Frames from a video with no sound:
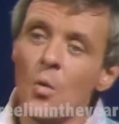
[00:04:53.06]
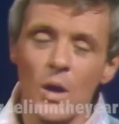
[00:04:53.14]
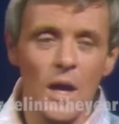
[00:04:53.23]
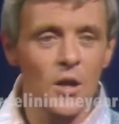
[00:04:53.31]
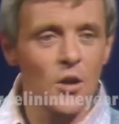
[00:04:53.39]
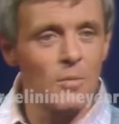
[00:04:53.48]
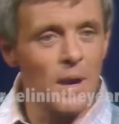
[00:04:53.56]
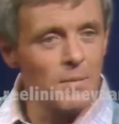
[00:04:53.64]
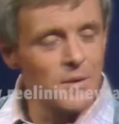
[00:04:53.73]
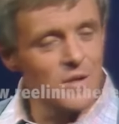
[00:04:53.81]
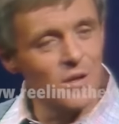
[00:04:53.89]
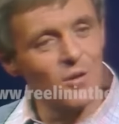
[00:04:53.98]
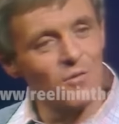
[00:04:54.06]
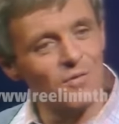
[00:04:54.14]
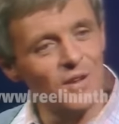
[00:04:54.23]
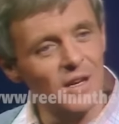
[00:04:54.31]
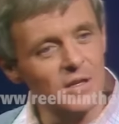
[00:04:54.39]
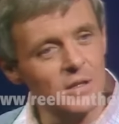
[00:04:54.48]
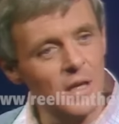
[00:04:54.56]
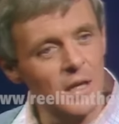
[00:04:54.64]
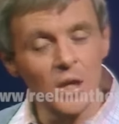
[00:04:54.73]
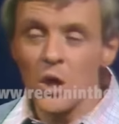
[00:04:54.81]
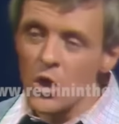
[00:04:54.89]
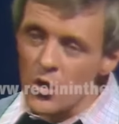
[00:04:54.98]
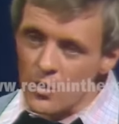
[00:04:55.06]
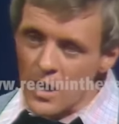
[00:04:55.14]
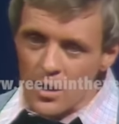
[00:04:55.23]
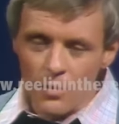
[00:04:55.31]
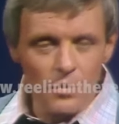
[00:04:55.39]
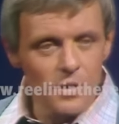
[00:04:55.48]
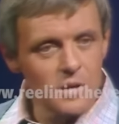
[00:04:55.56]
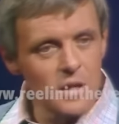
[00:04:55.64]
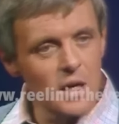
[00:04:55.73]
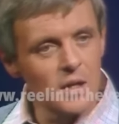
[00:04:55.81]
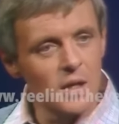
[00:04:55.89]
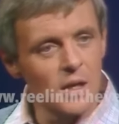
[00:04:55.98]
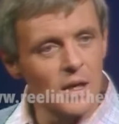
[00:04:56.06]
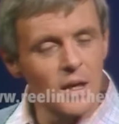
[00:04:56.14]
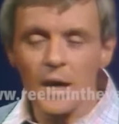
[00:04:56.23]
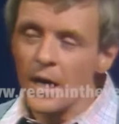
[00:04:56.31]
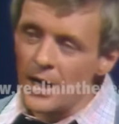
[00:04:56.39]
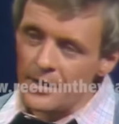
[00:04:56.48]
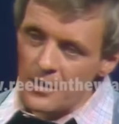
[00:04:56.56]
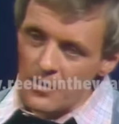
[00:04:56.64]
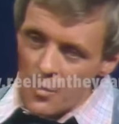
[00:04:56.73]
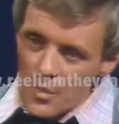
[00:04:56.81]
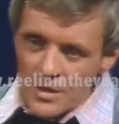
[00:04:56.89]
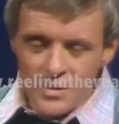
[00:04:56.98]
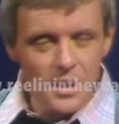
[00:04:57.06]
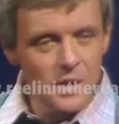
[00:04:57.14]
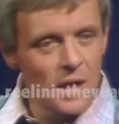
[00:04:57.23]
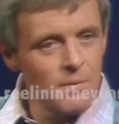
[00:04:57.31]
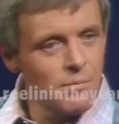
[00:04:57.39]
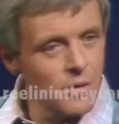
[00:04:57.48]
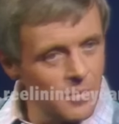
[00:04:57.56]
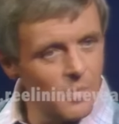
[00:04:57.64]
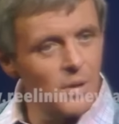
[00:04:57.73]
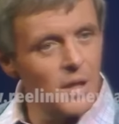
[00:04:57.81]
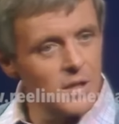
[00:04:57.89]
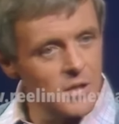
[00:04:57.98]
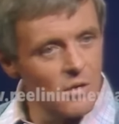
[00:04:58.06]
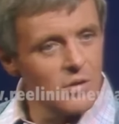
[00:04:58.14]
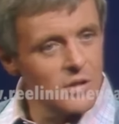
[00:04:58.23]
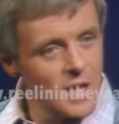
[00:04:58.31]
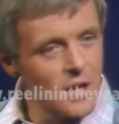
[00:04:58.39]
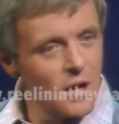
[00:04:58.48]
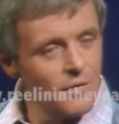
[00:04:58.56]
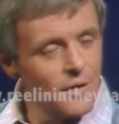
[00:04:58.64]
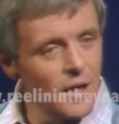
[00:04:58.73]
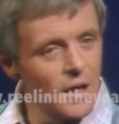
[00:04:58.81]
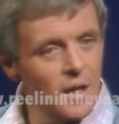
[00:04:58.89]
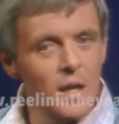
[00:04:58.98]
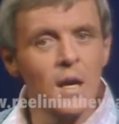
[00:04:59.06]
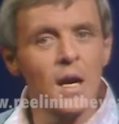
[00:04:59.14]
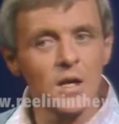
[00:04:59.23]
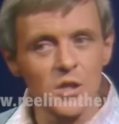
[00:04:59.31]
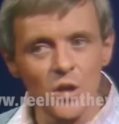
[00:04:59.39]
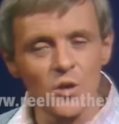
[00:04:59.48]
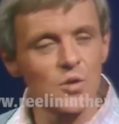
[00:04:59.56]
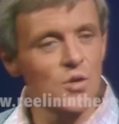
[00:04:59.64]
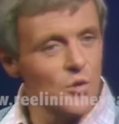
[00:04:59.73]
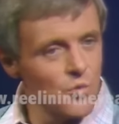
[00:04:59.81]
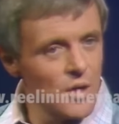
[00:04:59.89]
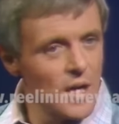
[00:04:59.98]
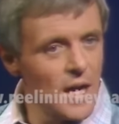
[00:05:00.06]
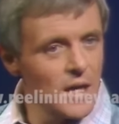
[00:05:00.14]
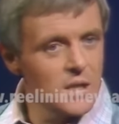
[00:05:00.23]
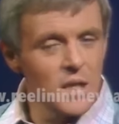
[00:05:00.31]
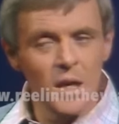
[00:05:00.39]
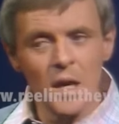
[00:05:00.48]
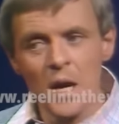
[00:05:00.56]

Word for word: well, I'll go back because I don't feel it tonight. You get on with it technically, and then on Wednesday night, probably it's going to take off again, as long as you're relaxed.